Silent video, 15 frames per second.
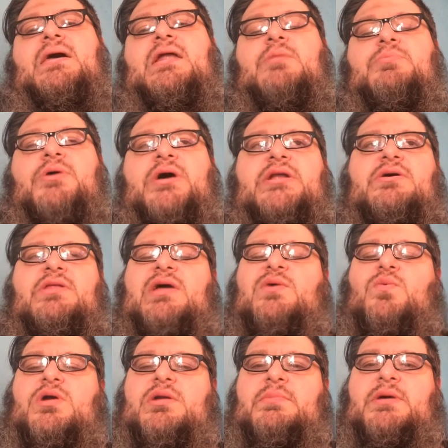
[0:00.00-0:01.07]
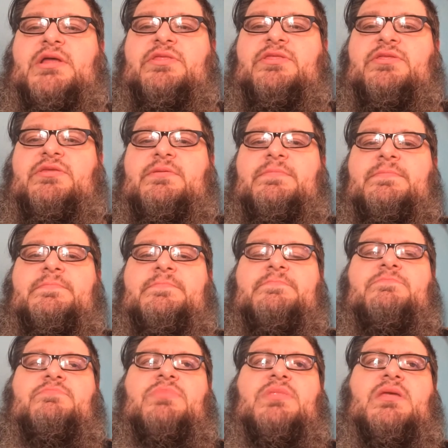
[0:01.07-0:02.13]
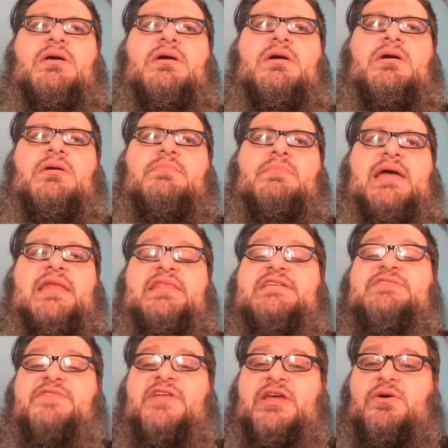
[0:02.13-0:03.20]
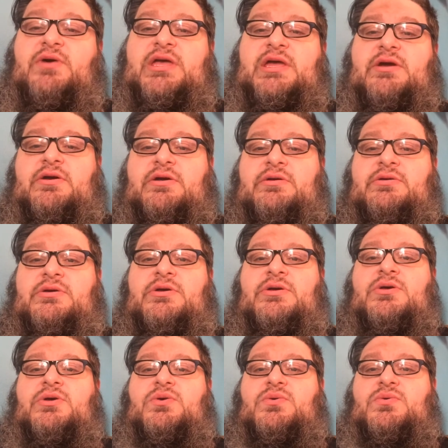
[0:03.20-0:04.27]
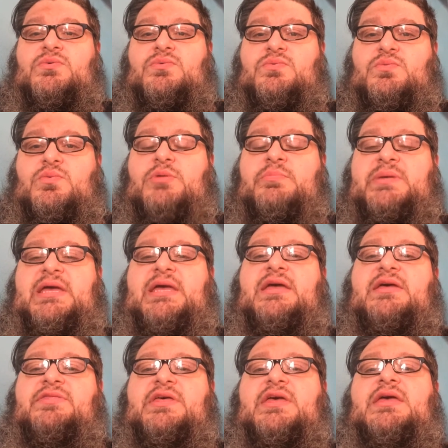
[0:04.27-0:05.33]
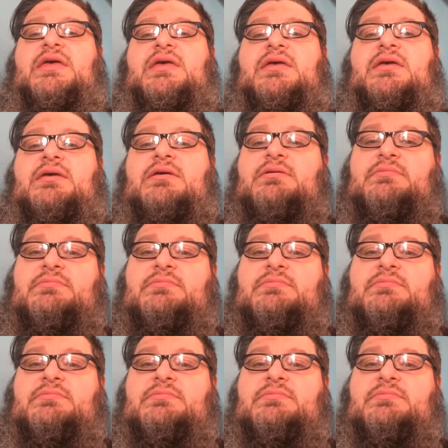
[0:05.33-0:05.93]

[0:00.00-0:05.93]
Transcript: and I'll probably do like one a month. Um, and this video here will be the